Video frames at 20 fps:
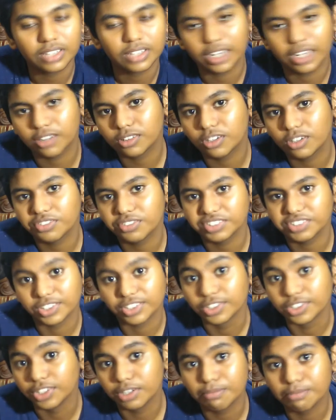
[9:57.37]
I don't know if it's
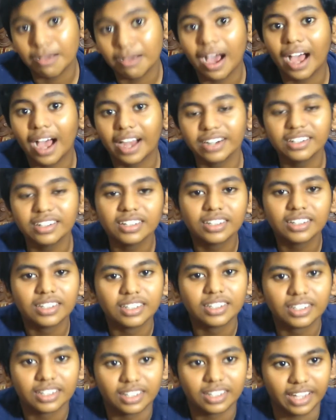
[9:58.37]
good or bad.
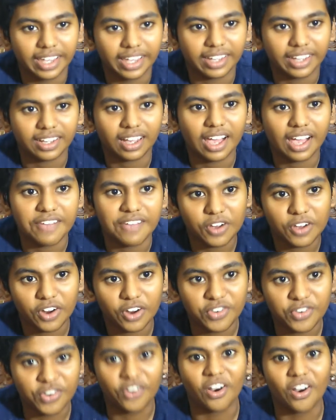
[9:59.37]
Like, I've
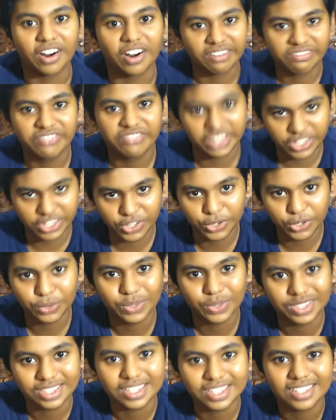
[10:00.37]
not recorded a video
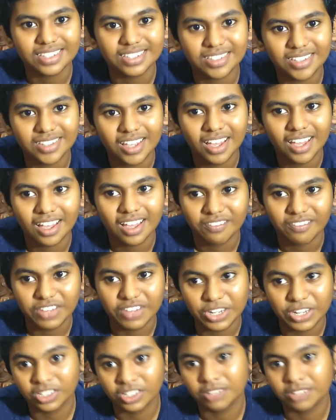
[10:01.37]
with this
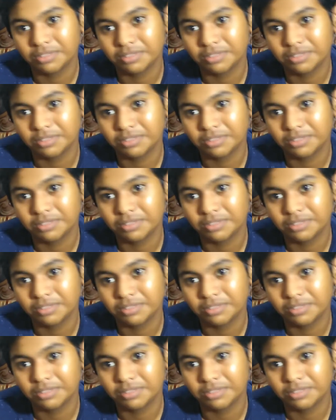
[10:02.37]
video